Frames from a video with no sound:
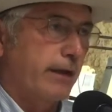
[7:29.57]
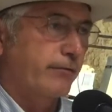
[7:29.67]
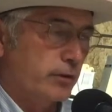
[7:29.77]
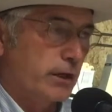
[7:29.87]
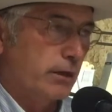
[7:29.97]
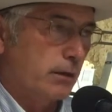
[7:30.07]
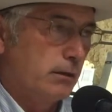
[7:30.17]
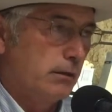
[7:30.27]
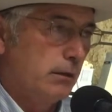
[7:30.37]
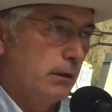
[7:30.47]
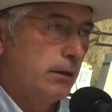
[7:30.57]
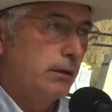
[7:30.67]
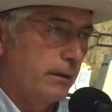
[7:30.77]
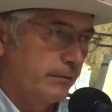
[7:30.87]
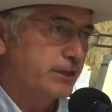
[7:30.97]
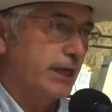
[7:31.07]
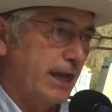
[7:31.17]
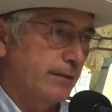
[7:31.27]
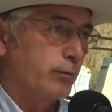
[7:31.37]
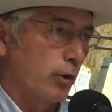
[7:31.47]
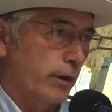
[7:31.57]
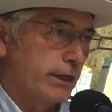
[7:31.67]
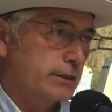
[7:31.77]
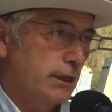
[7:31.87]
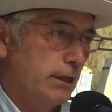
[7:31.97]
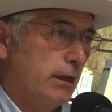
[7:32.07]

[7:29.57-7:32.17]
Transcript: every year, state employees.